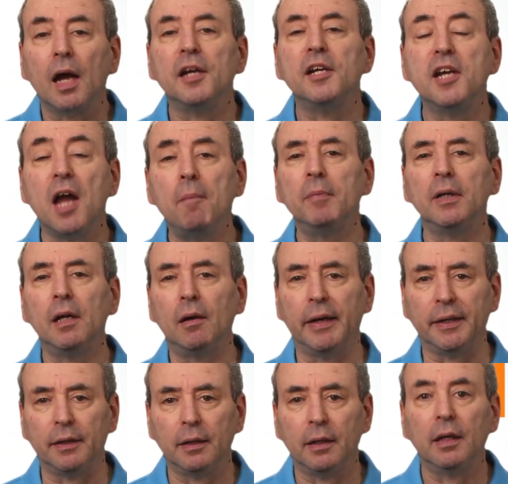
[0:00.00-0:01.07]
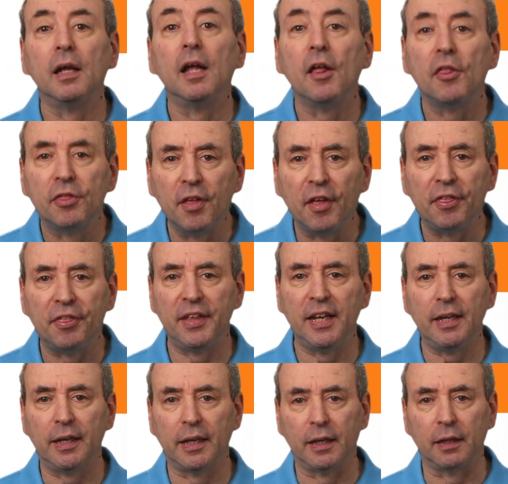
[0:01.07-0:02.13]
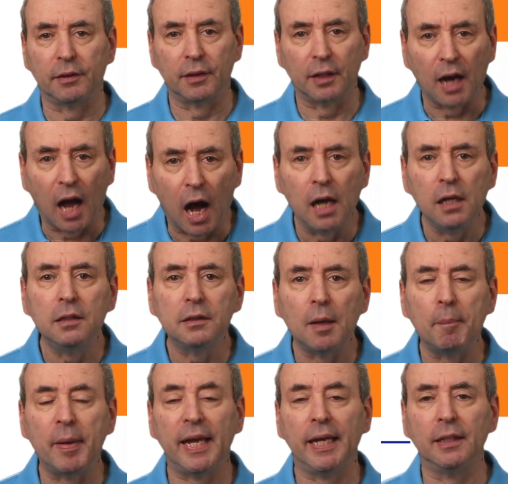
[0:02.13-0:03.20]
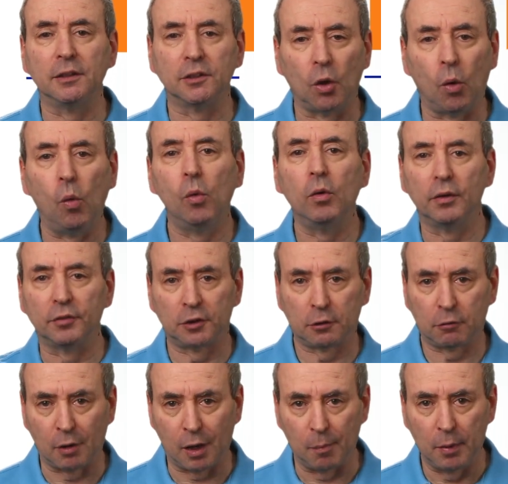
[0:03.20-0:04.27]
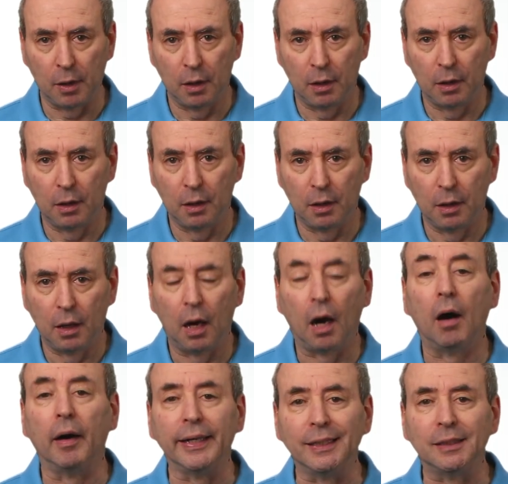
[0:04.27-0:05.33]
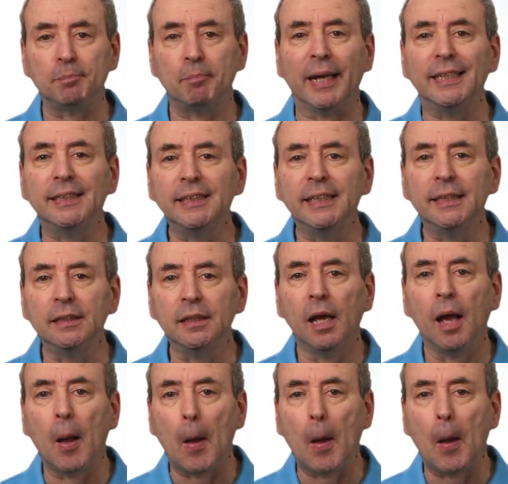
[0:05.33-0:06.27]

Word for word: Number nine, the thinking that underpins all of Scrum are its bases,